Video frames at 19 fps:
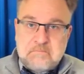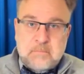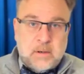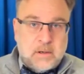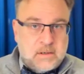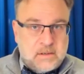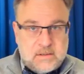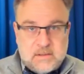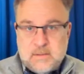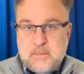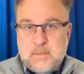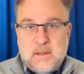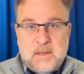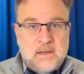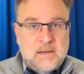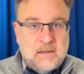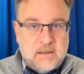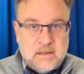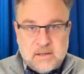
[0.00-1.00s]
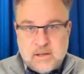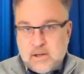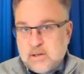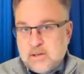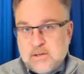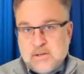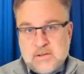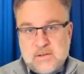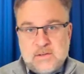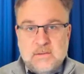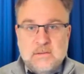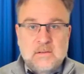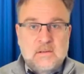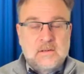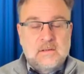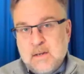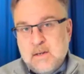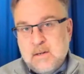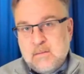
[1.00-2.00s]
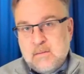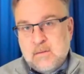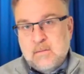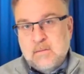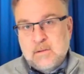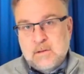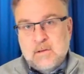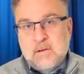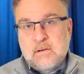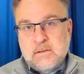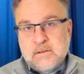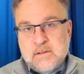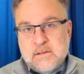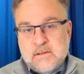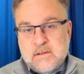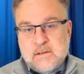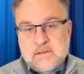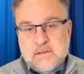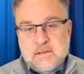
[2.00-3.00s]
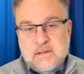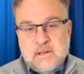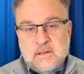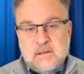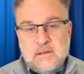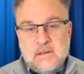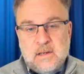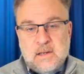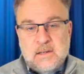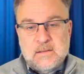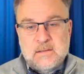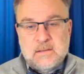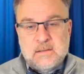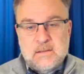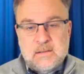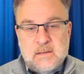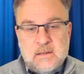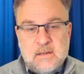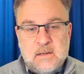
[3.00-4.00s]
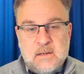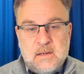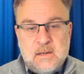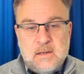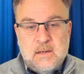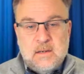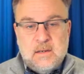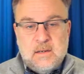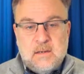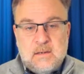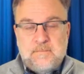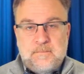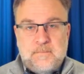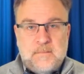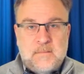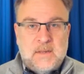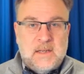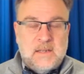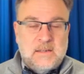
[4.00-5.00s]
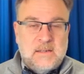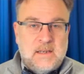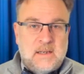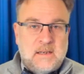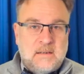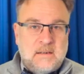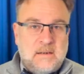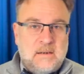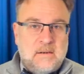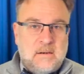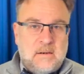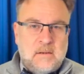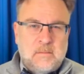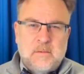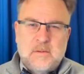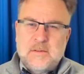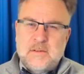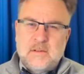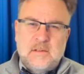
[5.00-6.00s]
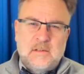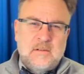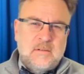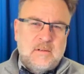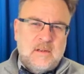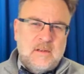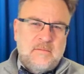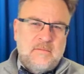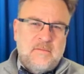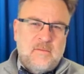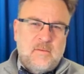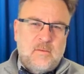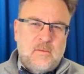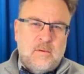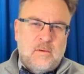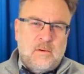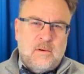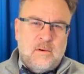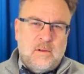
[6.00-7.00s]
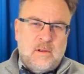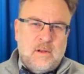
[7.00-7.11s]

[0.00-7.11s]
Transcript: participated and understood what we're discussing in class? And then, you know, I'm also looking for